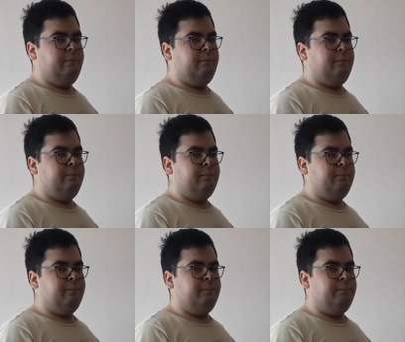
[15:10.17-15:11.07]

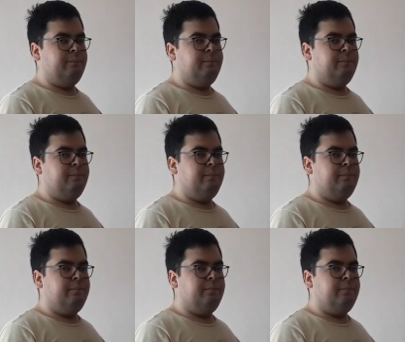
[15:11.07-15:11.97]

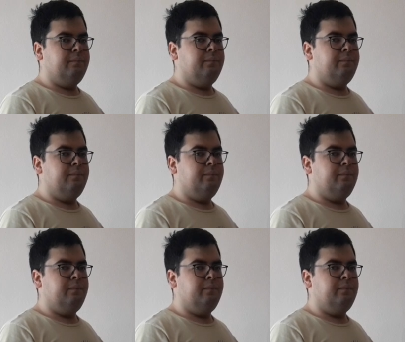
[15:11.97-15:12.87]

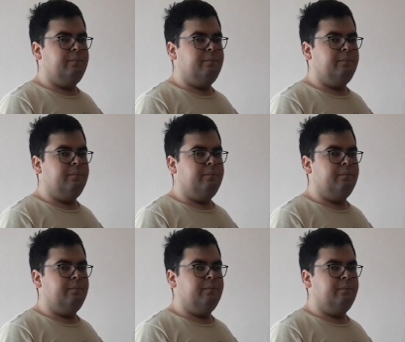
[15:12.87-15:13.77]

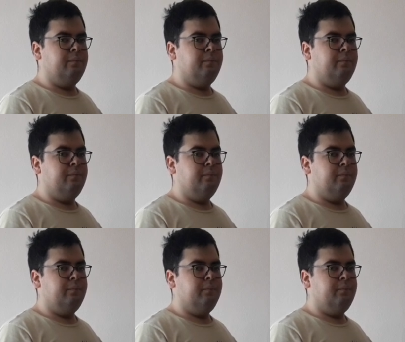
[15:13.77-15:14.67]

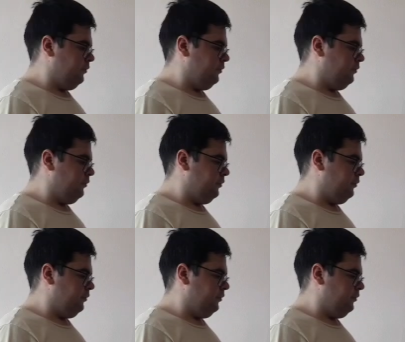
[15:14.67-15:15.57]

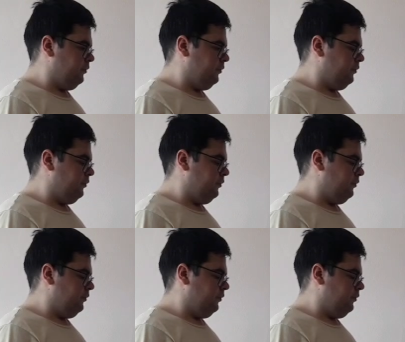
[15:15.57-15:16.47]

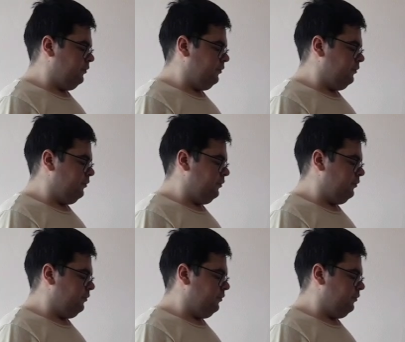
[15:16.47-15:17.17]
[no speech]